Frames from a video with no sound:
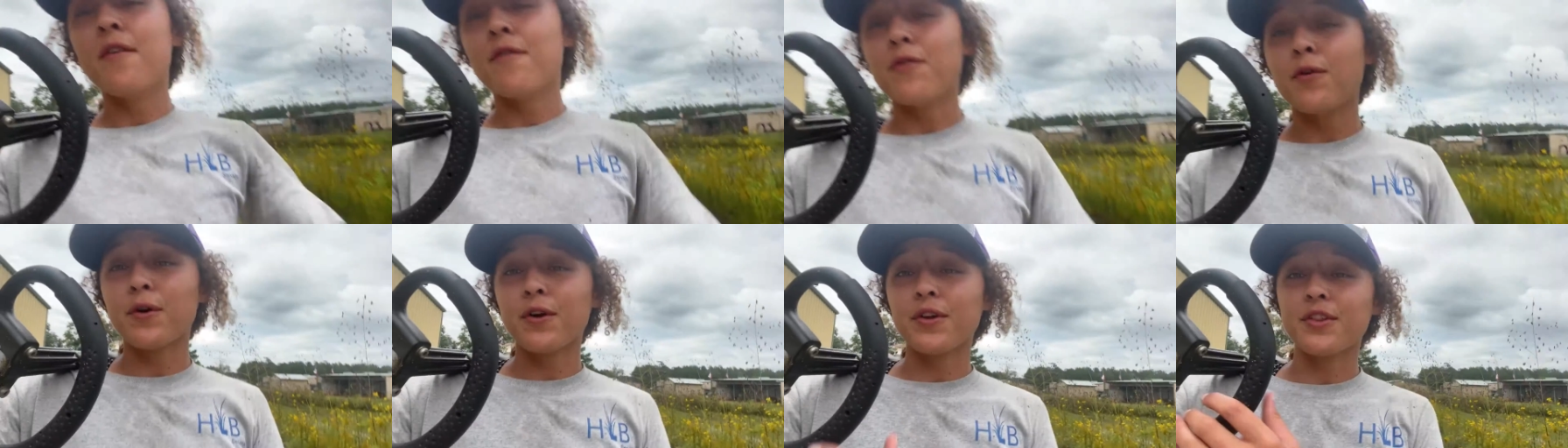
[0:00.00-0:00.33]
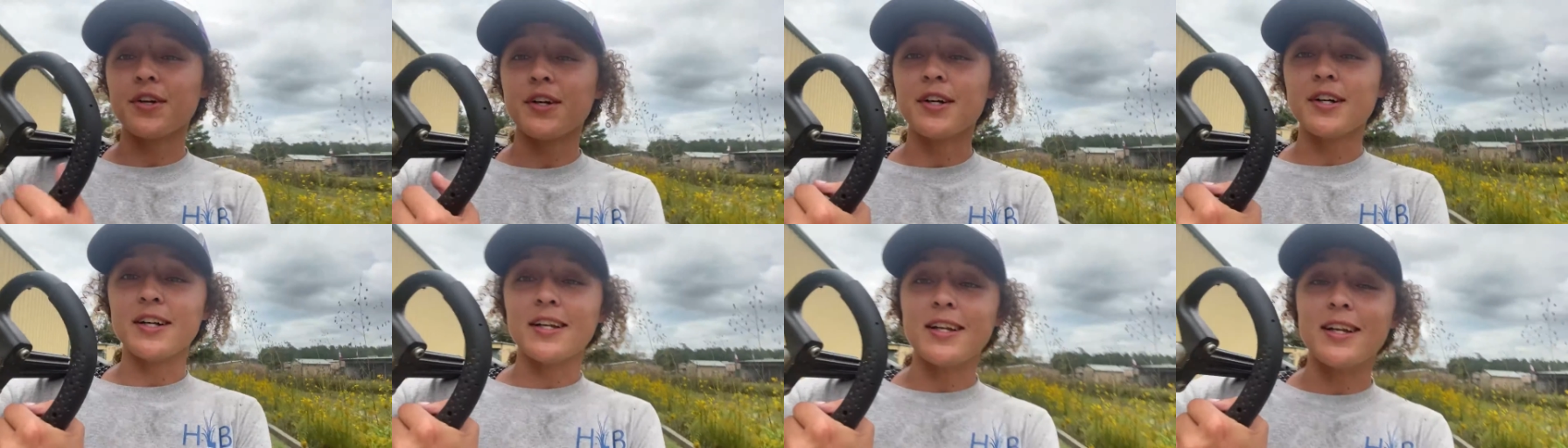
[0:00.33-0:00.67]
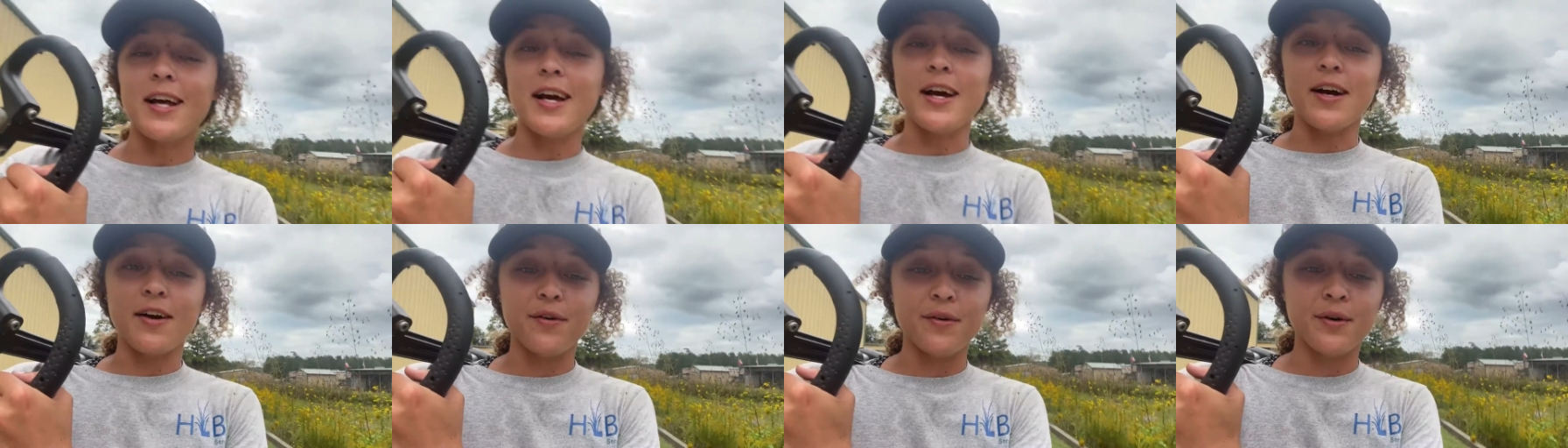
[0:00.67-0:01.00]
4.30
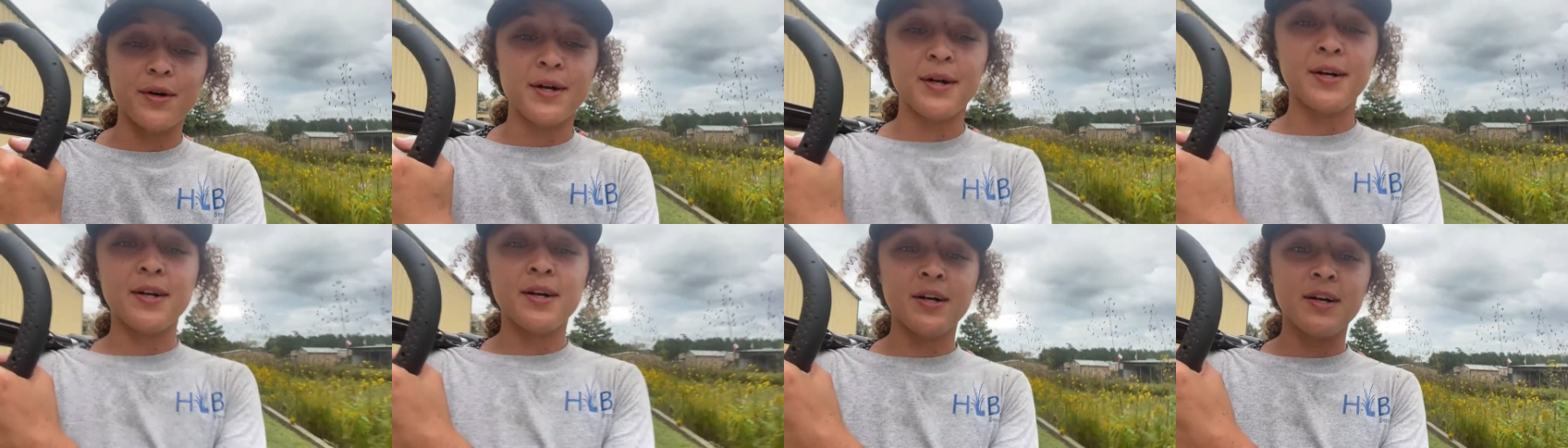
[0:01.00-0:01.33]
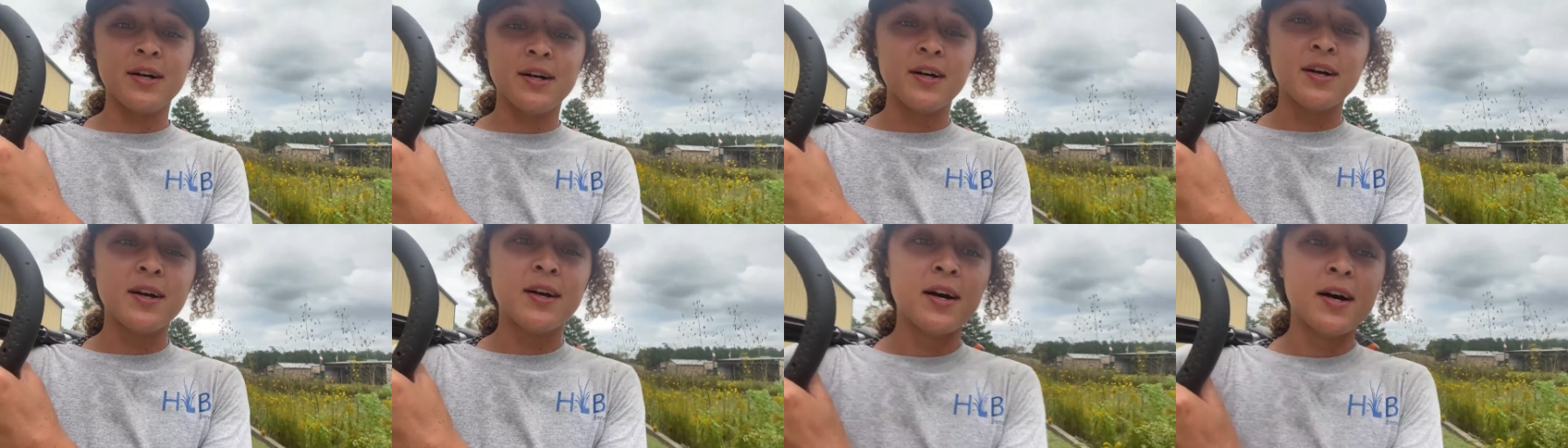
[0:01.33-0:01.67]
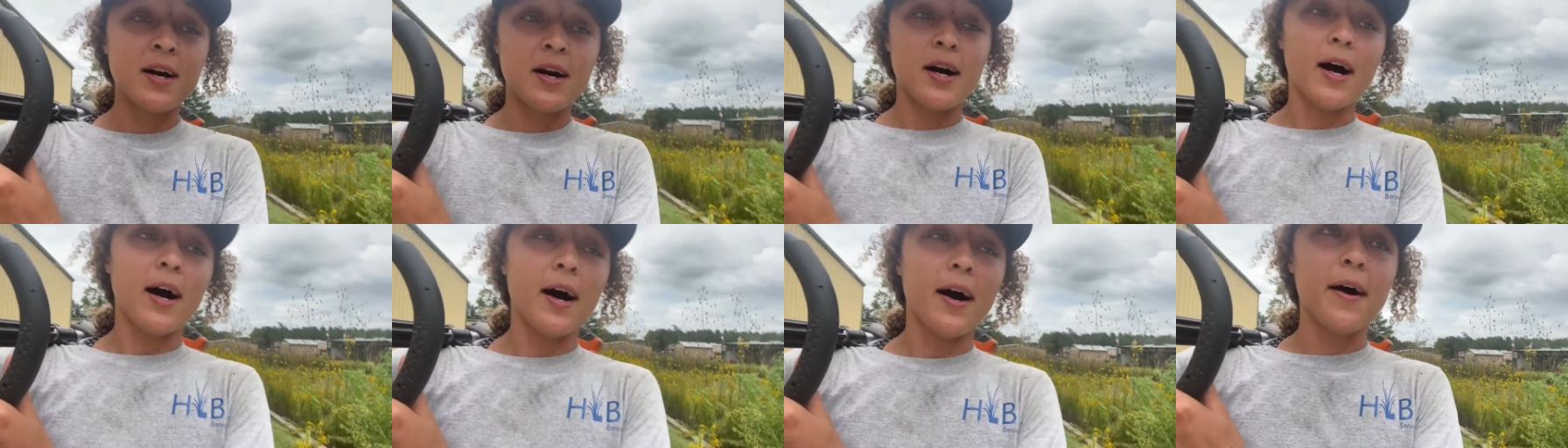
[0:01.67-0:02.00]
now.
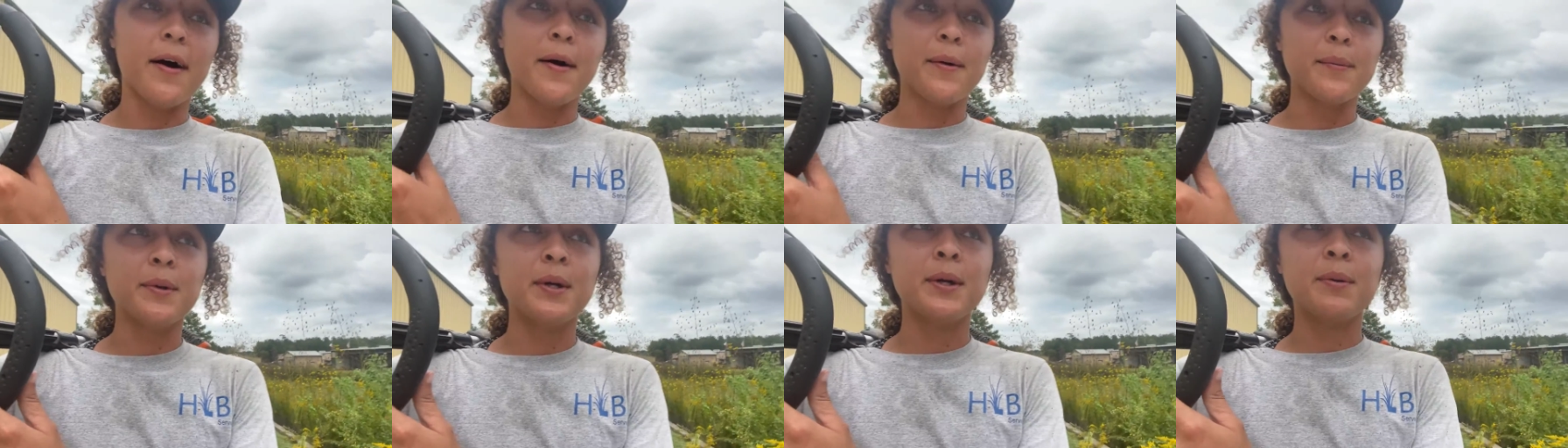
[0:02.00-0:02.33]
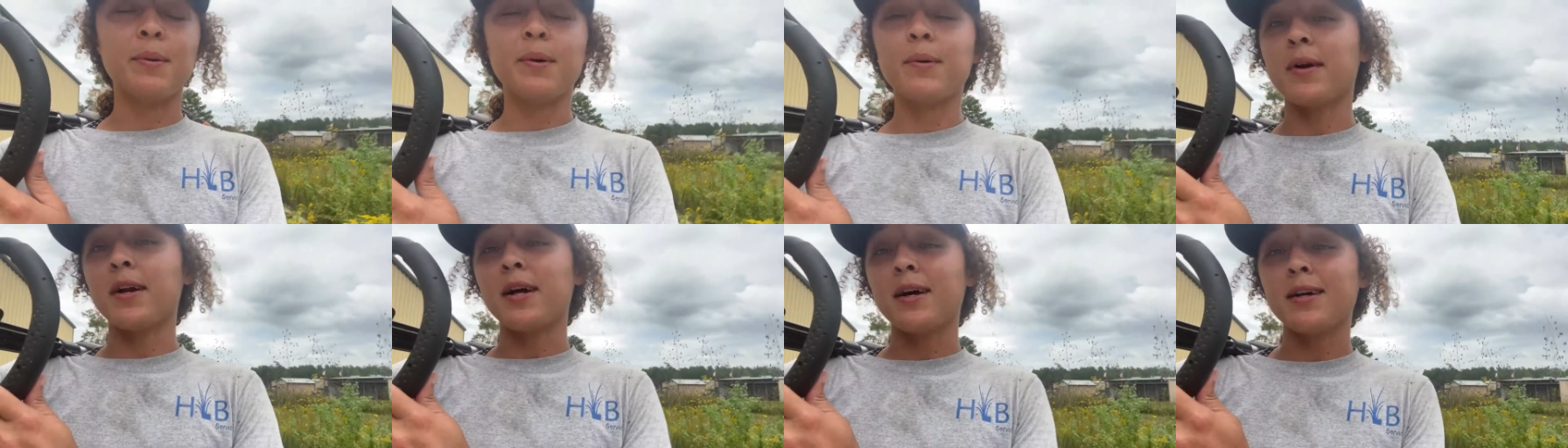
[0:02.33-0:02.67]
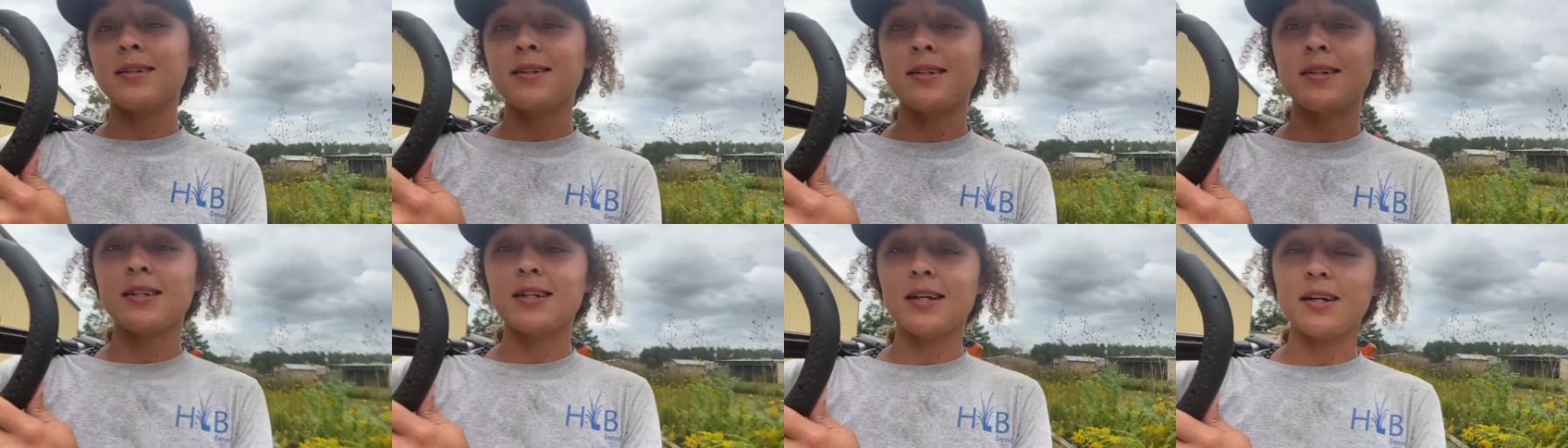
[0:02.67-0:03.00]
Um, but we're
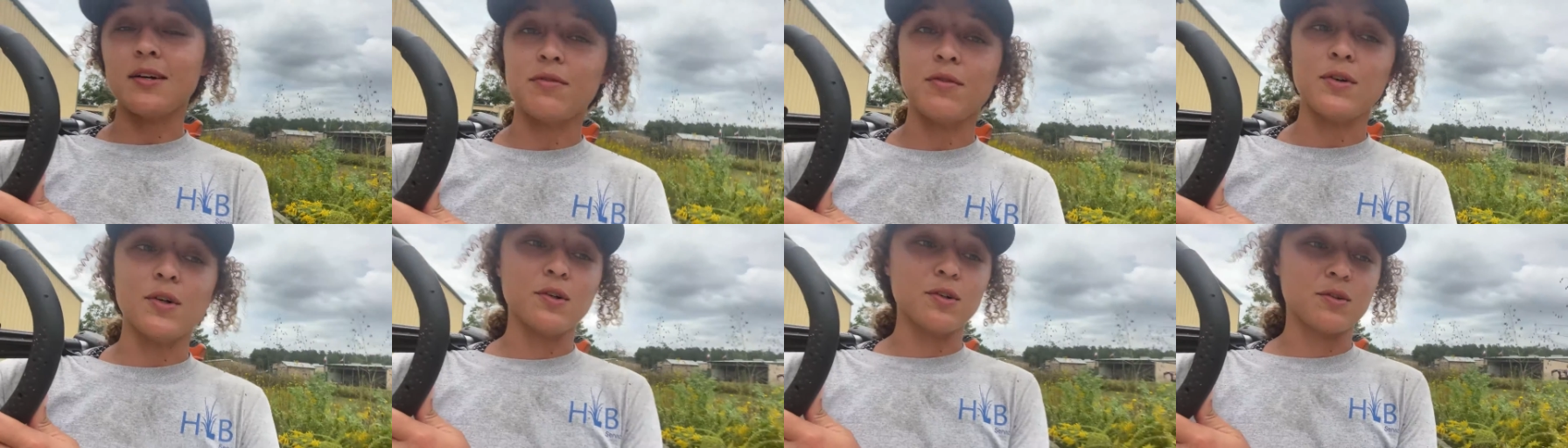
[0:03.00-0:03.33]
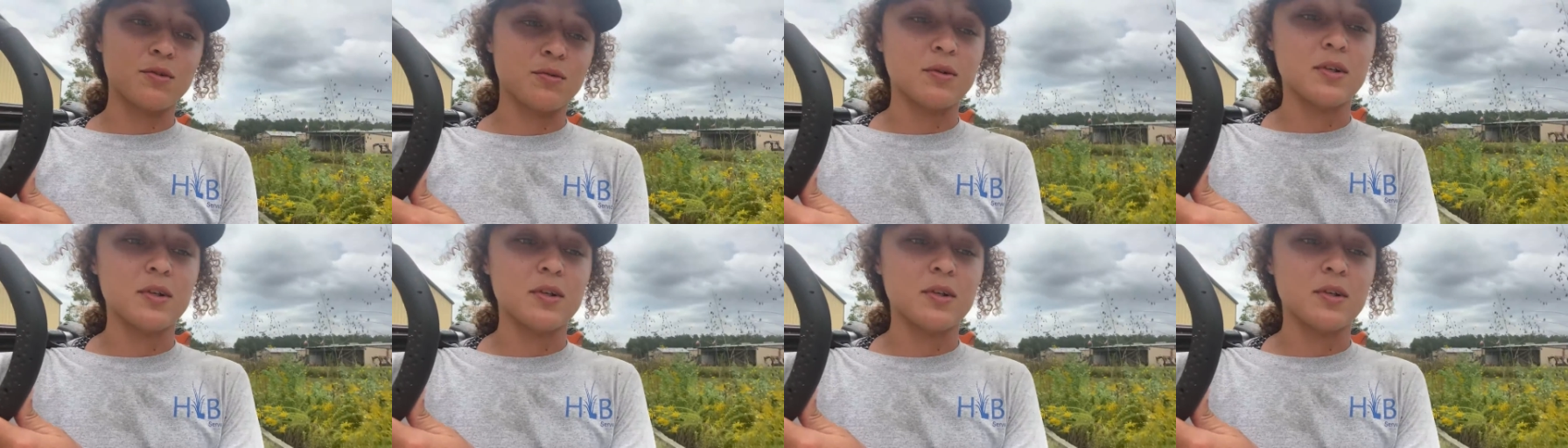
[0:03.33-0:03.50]
not done yet, folks.